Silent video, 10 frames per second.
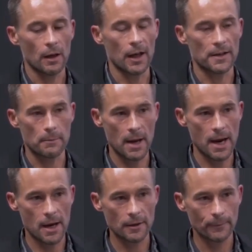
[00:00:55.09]
As a
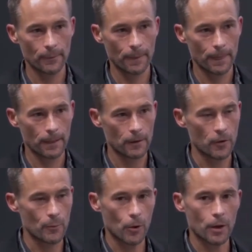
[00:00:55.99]
man,
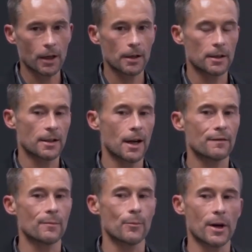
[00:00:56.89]
you're more likely to die
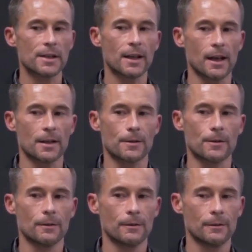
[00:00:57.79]
from breast cancer